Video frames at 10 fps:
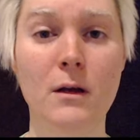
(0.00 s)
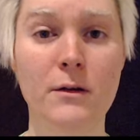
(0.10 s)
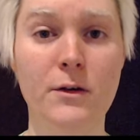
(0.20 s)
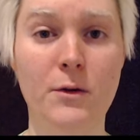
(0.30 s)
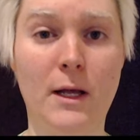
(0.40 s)

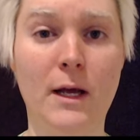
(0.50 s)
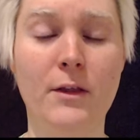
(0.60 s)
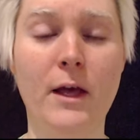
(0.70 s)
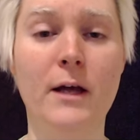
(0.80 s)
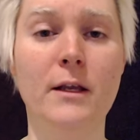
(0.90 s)
Do you like
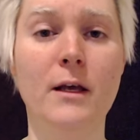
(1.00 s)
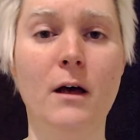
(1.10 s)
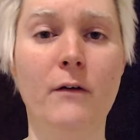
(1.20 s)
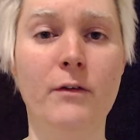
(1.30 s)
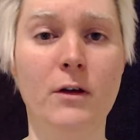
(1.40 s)
the idea
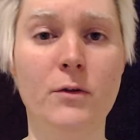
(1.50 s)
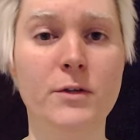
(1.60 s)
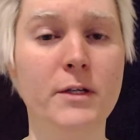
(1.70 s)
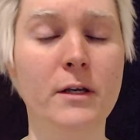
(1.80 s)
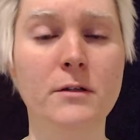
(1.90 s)
of another
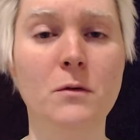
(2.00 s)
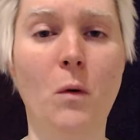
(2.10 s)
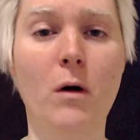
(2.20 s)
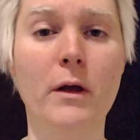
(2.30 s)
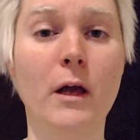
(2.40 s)
citizen
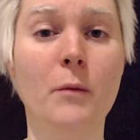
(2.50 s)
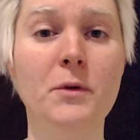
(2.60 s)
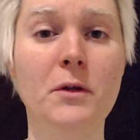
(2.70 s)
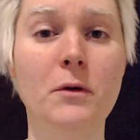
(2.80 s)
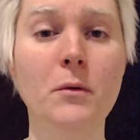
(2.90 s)
walking up
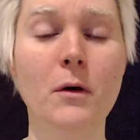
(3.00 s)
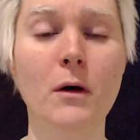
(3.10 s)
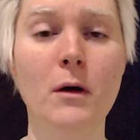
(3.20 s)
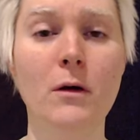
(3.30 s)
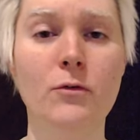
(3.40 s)
to you,
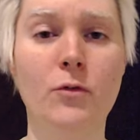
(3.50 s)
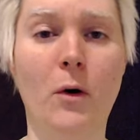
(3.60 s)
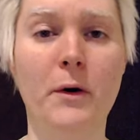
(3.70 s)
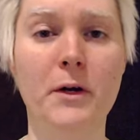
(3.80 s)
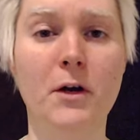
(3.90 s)

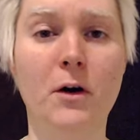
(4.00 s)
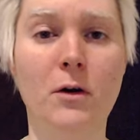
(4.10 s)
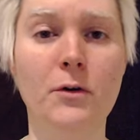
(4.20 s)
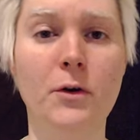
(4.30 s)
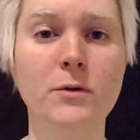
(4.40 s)
drawing a gun
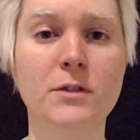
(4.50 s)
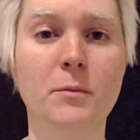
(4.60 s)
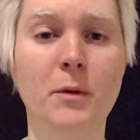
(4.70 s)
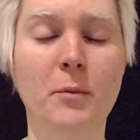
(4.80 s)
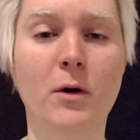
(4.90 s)
on you
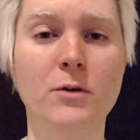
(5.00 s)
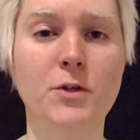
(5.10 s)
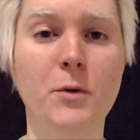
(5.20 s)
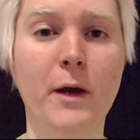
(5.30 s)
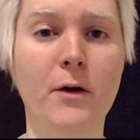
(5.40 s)
simply because
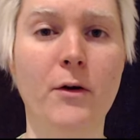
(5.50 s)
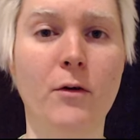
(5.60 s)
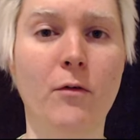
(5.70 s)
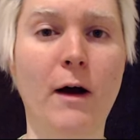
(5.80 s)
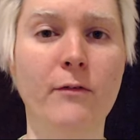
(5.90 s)
you carry a
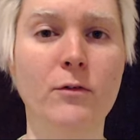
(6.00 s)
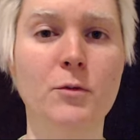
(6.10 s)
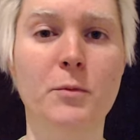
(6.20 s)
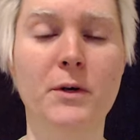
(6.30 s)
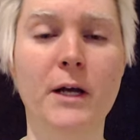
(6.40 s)
rifle to
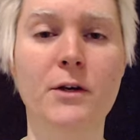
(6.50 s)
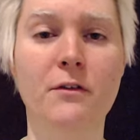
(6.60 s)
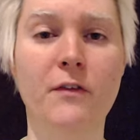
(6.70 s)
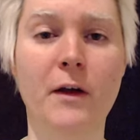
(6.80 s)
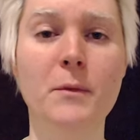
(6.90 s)
protect your
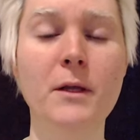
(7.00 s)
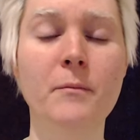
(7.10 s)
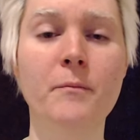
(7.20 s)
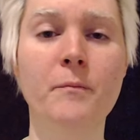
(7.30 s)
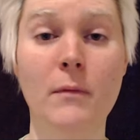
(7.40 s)
family?
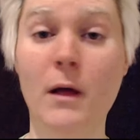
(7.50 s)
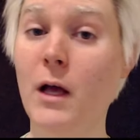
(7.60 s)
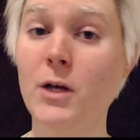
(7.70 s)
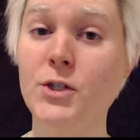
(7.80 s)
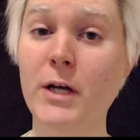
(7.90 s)

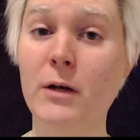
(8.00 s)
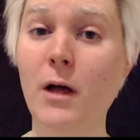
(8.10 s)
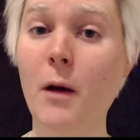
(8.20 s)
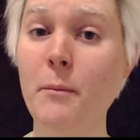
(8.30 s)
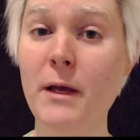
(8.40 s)
Shall
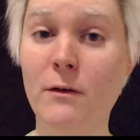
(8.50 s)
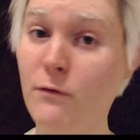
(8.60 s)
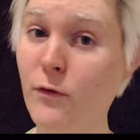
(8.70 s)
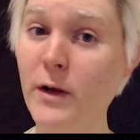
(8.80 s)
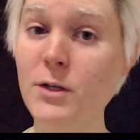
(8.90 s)
not be
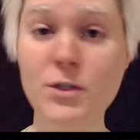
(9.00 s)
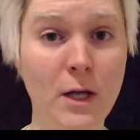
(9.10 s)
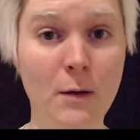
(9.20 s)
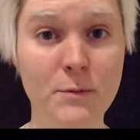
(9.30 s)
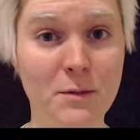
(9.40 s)
infringed
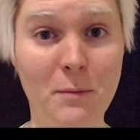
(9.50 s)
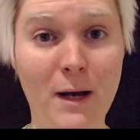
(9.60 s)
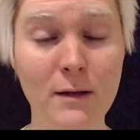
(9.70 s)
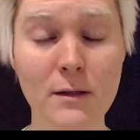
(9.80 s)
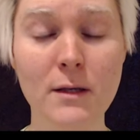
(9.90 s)
comes to
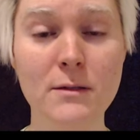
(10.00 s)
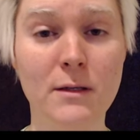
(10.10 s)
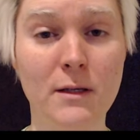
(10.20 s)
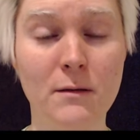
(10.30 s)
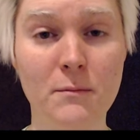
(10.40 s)
mind, doesn't it?